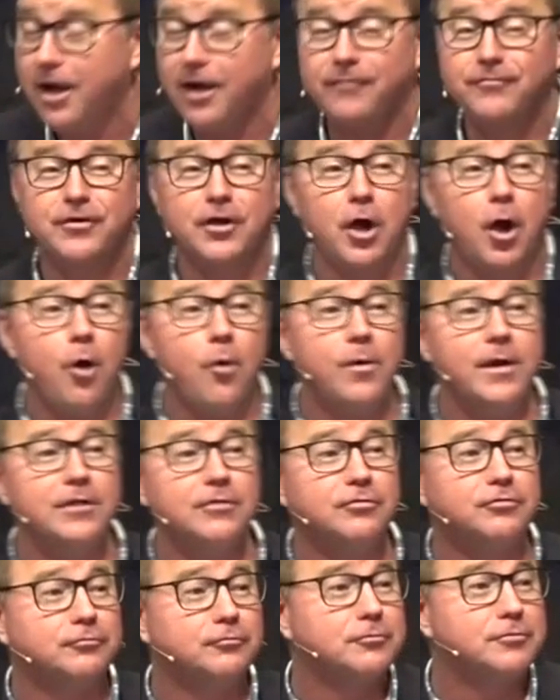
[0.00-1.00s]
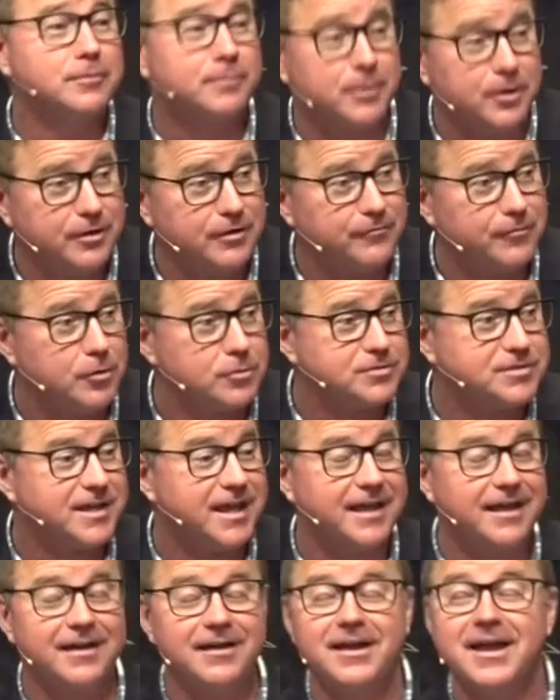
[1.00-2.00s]
of going through the book of
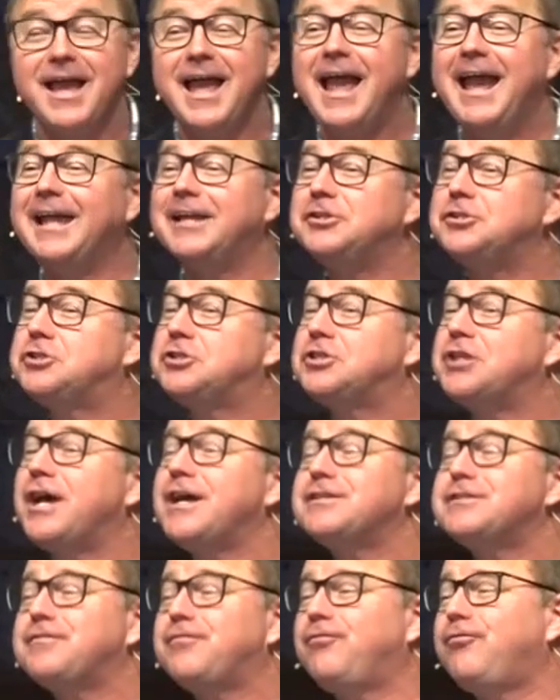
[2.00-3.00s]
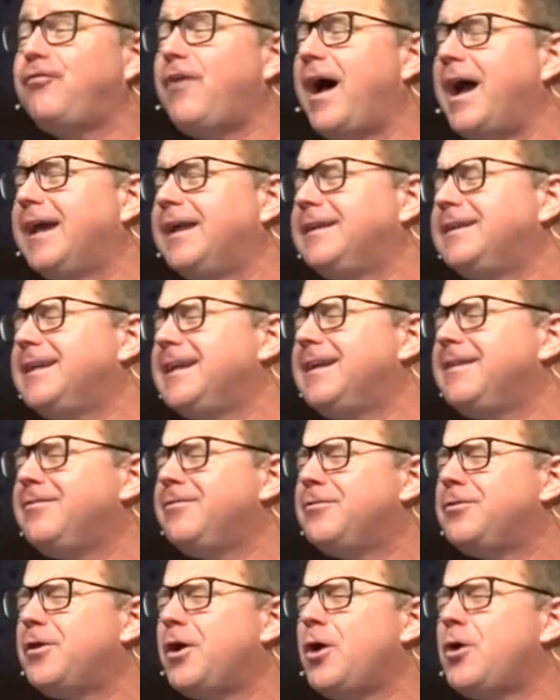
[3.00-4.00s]
Hosea and just
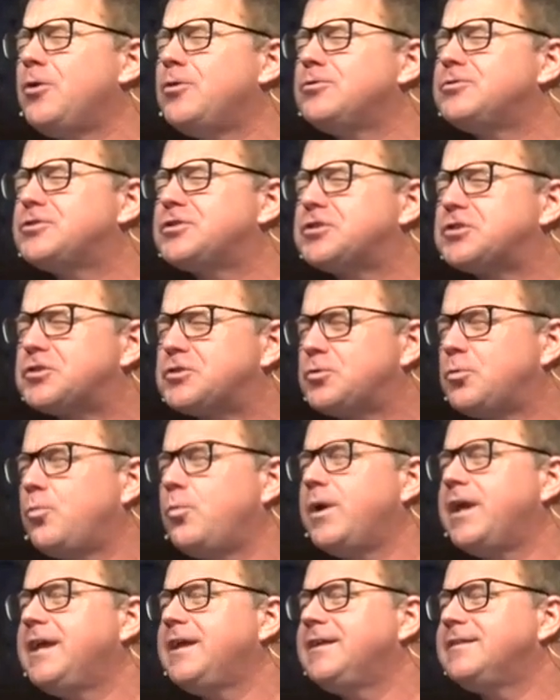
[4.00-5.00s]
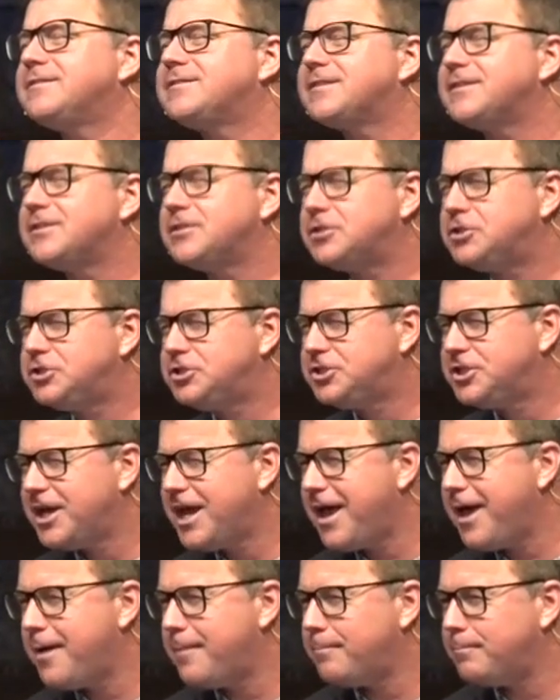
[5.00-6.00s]
finding those sweet
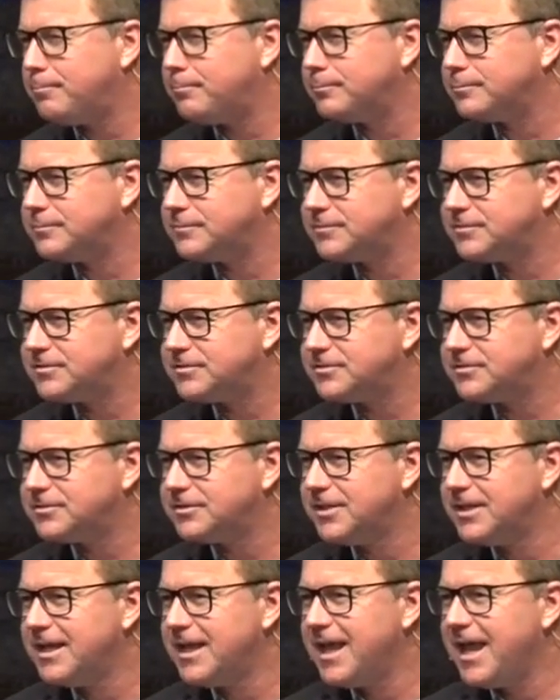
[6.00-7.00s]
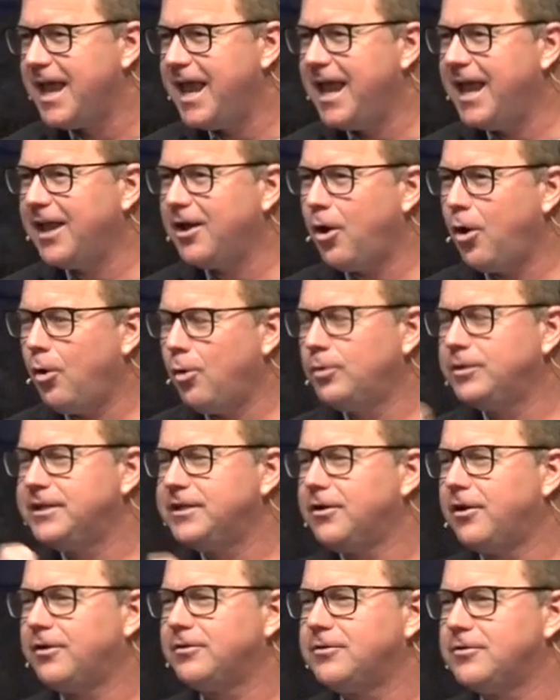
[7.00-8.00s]
gems and
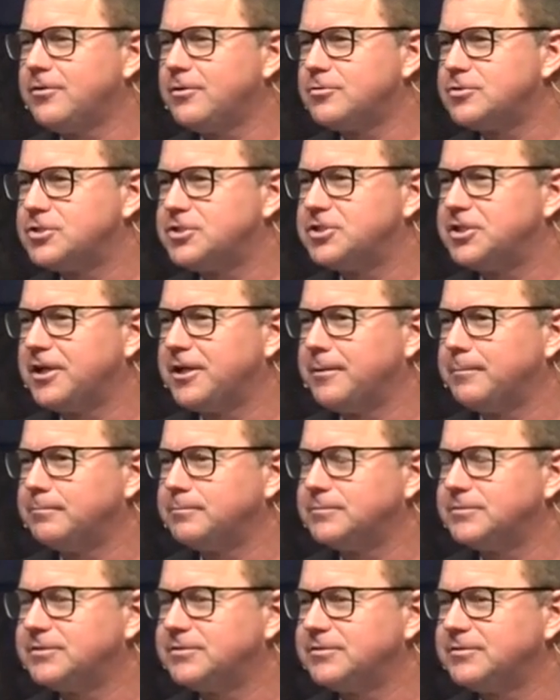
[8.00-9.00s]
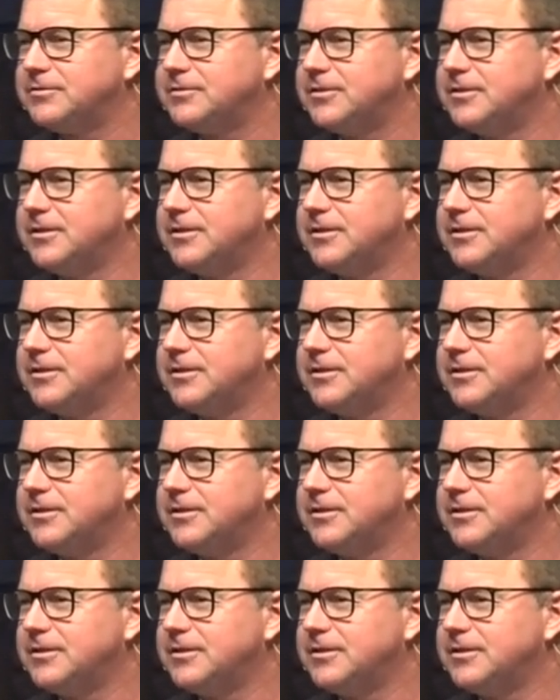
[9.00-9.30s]
holding on to those gems